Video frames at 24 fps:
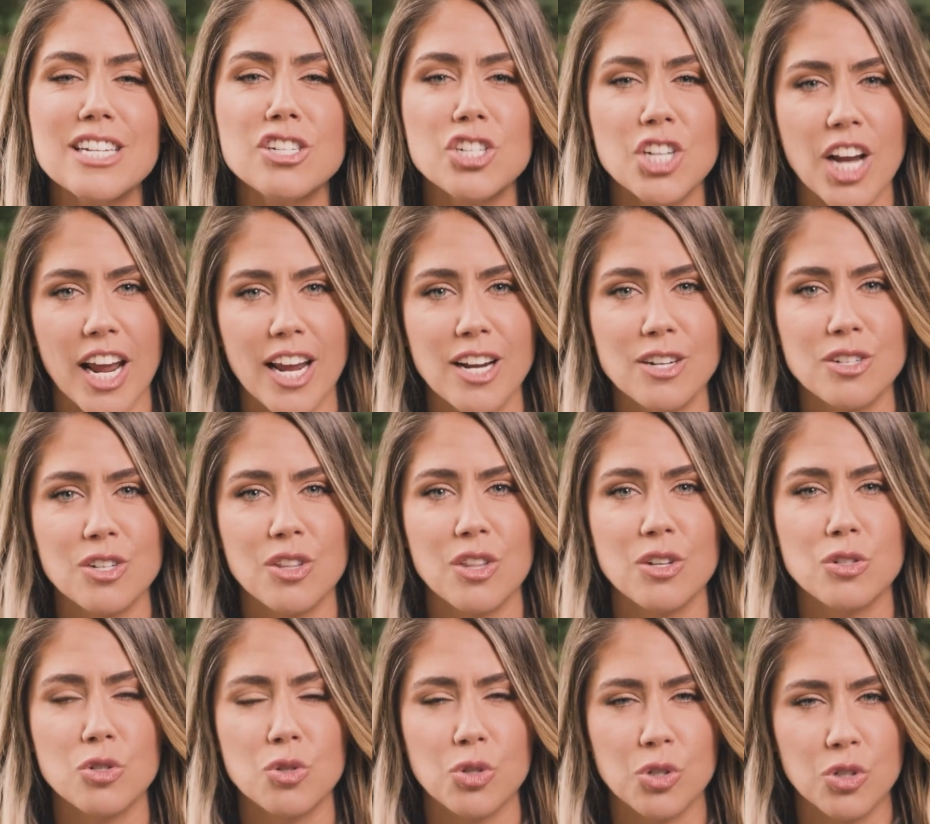change the
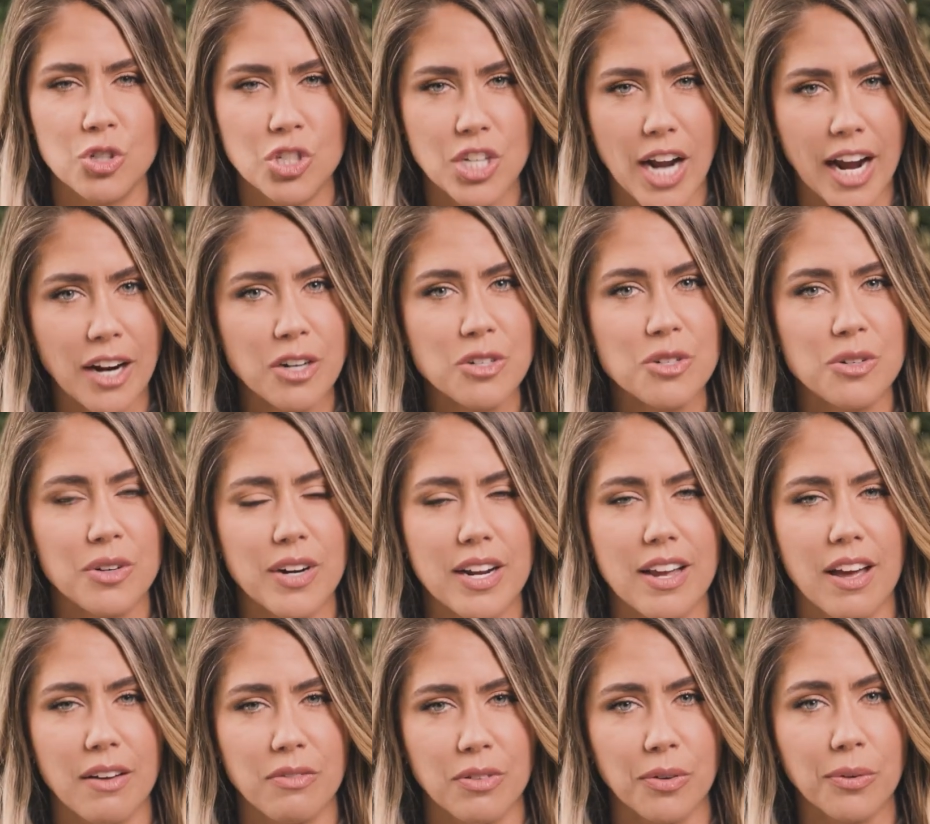trajectory
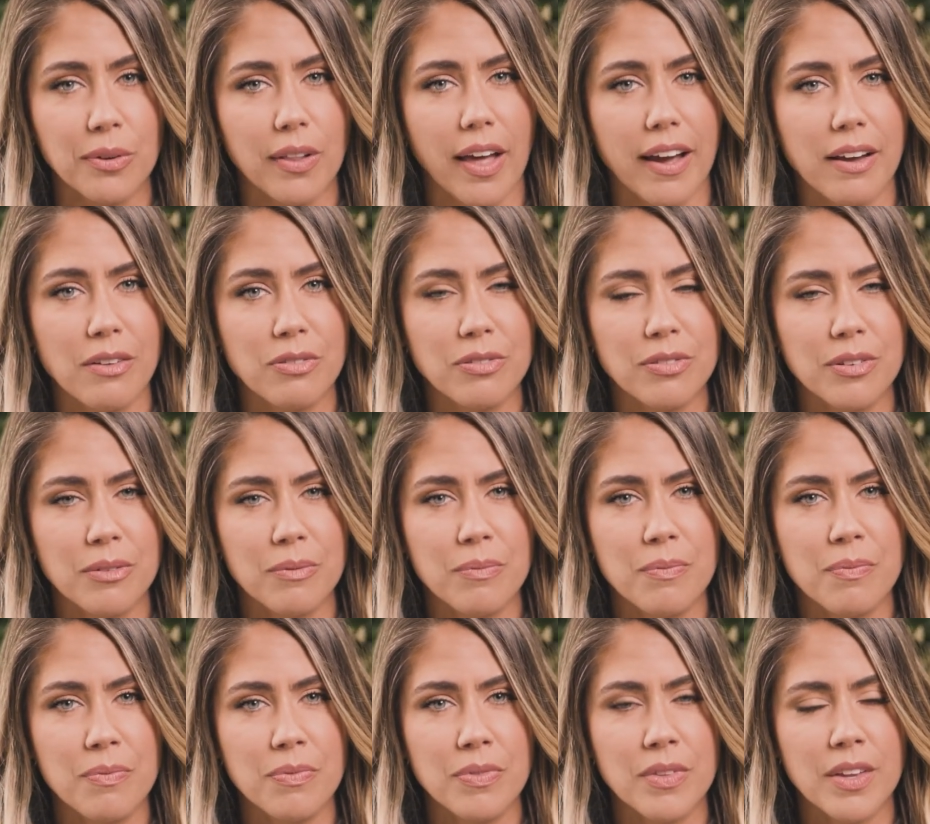of your life.
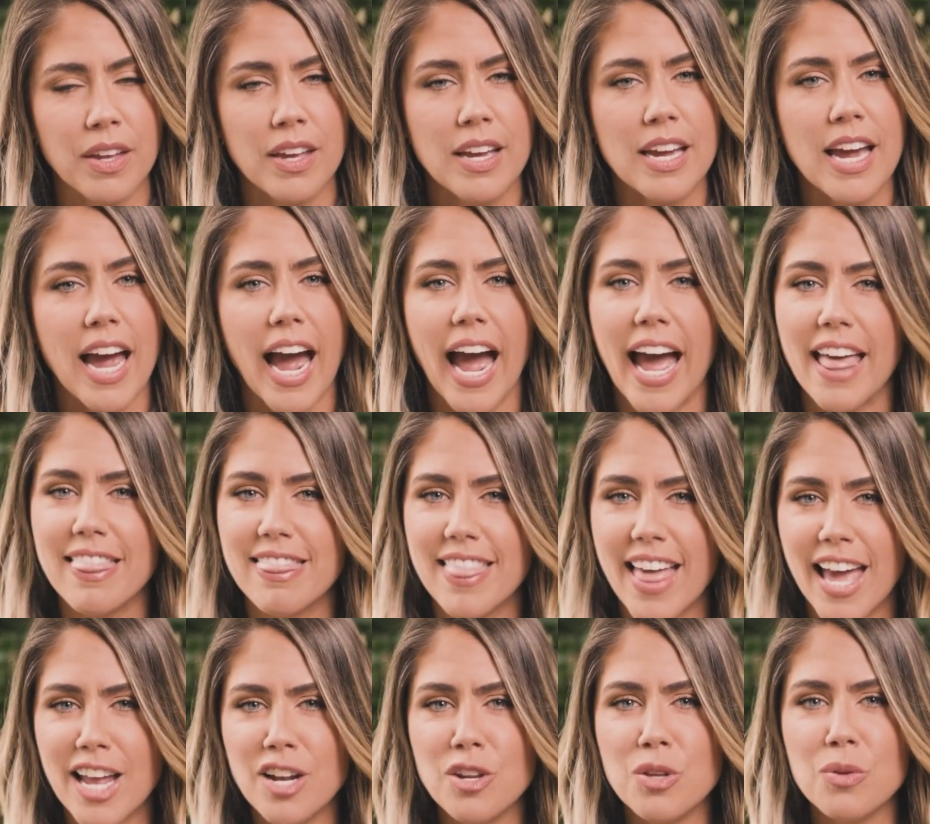And
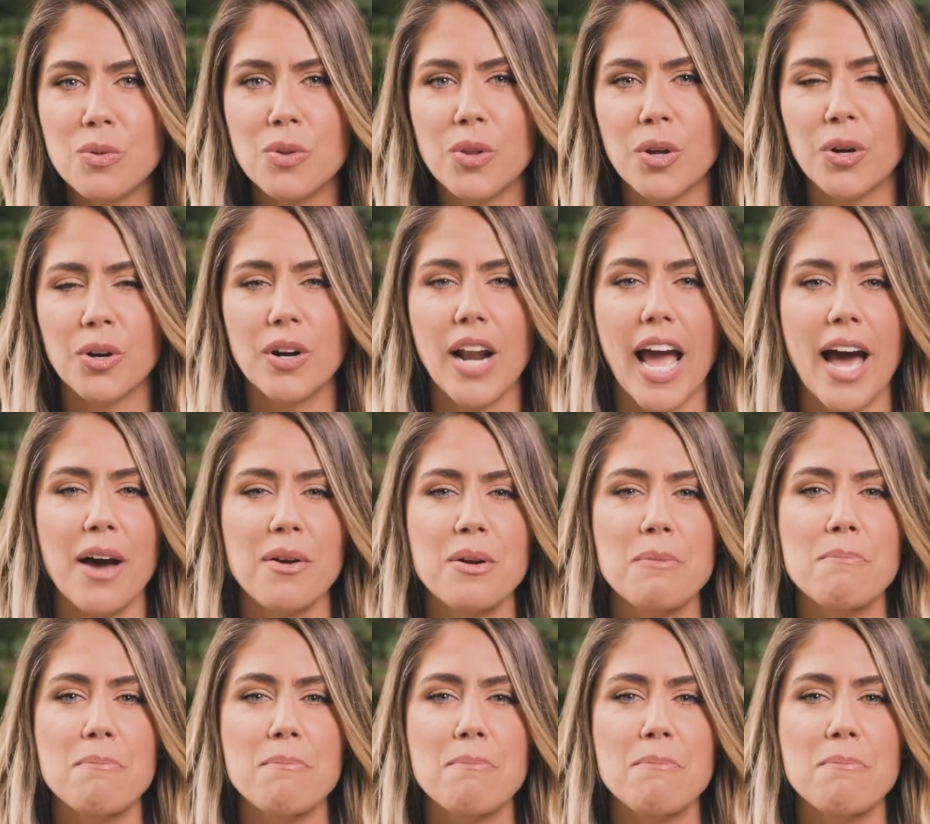then you learn how to